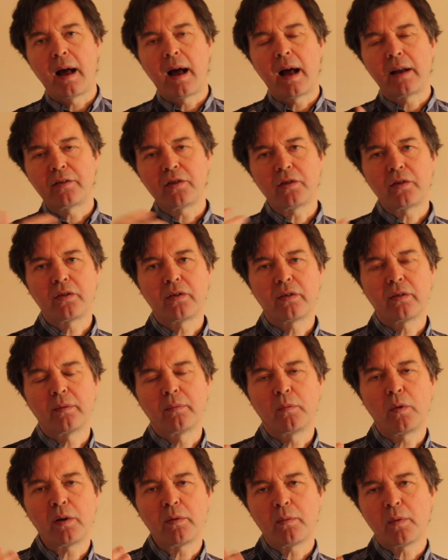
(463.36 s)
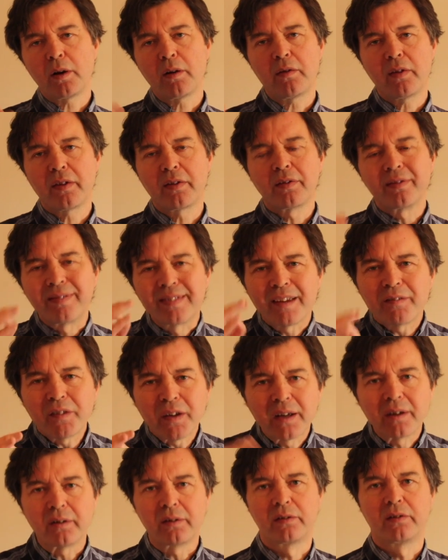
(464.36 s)
I just one of the
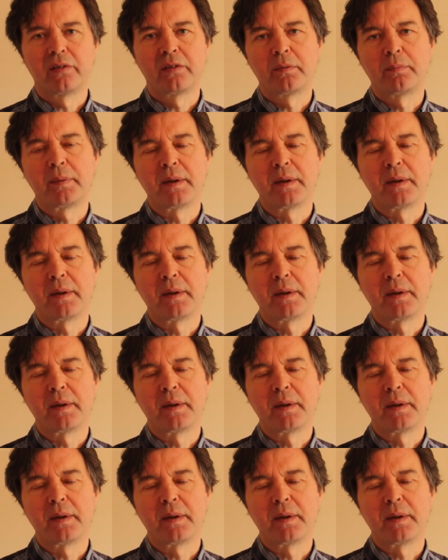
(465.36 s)
difficulties of